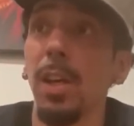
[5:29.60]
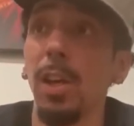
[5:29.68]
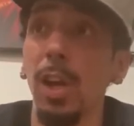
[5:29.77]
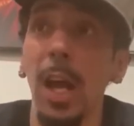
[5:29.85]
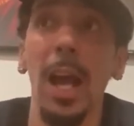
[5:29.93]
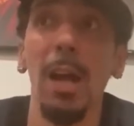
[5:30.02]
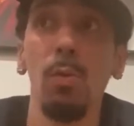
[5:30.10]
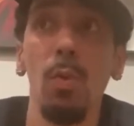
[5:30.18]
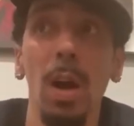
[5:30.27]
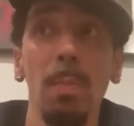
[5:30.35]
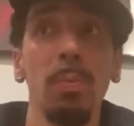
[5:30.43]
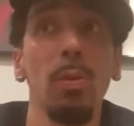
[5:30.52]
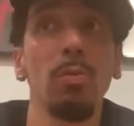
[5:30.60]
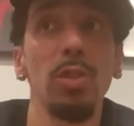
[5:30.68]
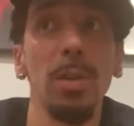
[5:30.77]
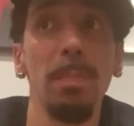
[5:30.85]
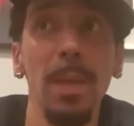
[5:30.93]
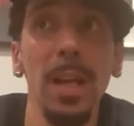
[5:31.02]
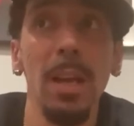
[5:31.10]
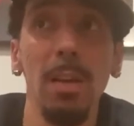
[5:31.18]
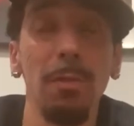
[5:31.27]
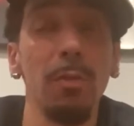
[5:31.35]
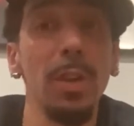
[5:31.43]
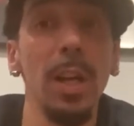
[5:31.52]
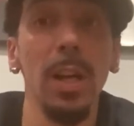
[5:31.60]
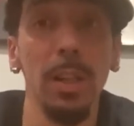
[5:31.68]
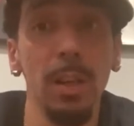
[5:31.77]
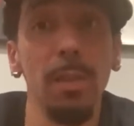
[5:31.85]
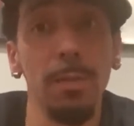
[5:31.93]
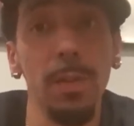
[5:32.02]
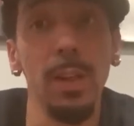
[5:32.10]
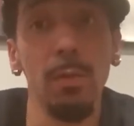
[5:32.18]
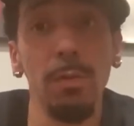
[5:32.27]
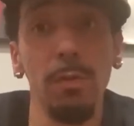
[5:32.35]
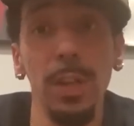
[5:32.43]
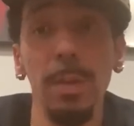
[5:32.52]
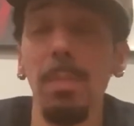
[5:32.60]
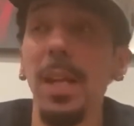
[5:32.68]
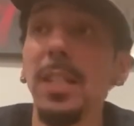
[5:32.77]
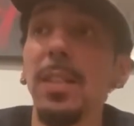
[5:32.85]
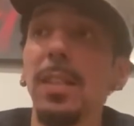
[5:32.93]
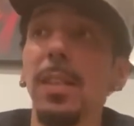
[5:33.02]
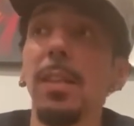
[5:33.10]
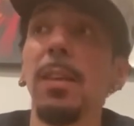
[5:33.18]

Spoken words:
how do I approach a fellow Freemason